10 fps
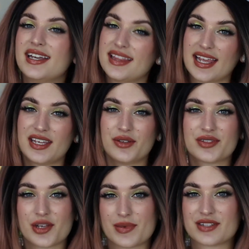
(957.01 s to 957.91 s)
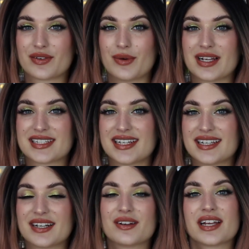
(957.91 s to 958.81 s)
Thank you so much for
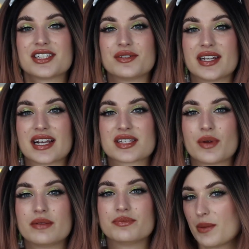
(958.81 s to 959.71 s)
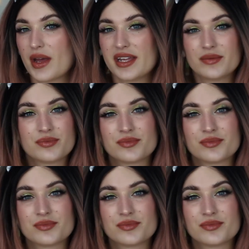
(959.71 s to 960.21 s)
watching, and I'll catch you in the next one. Okay, bye.